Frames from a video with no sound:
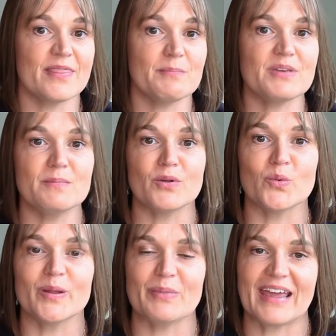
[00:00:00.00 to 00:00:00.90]
that people
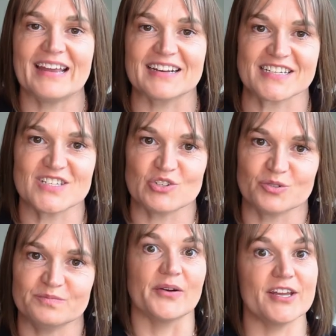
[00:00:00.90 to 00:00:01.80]
will pay to consume.
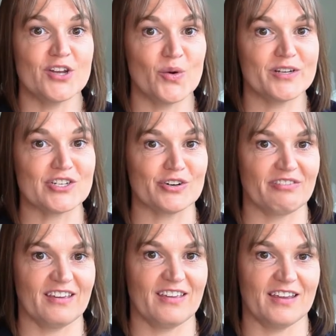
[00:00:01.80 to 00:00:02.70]
Now, I know what you're
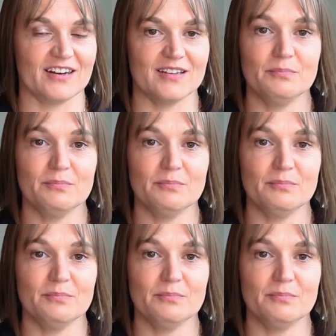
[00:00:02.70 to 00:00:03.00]
thinking,